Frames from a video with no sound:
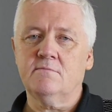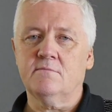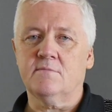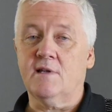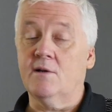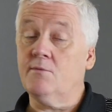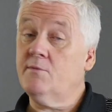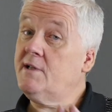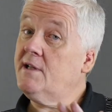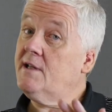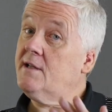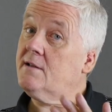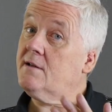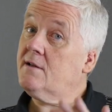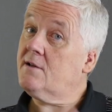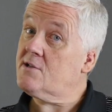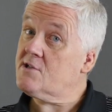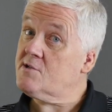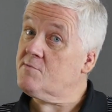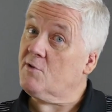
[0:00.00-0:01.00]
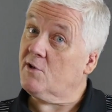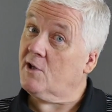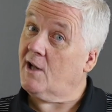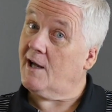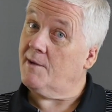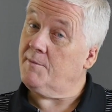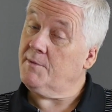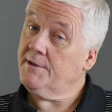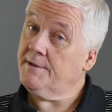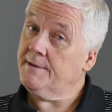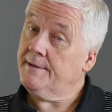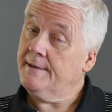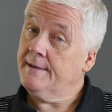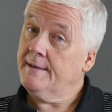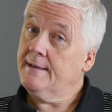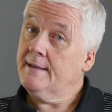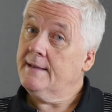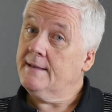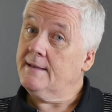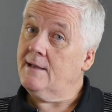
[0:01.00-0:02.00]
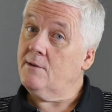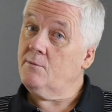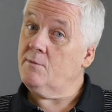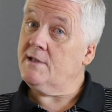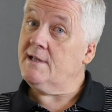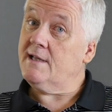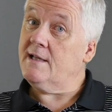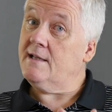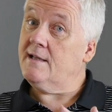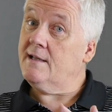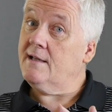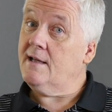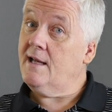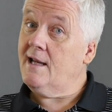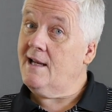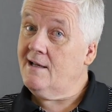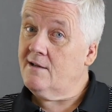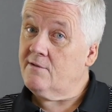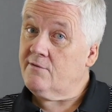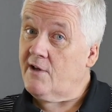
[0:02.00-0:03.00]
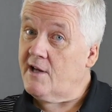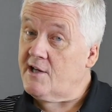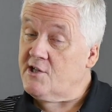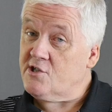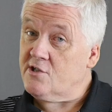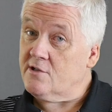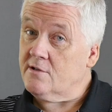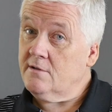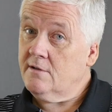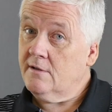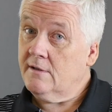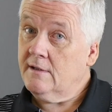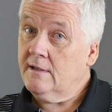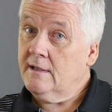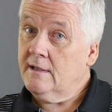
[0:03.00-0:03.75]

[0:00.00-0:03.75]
then we did customer alignment, then we did innovation,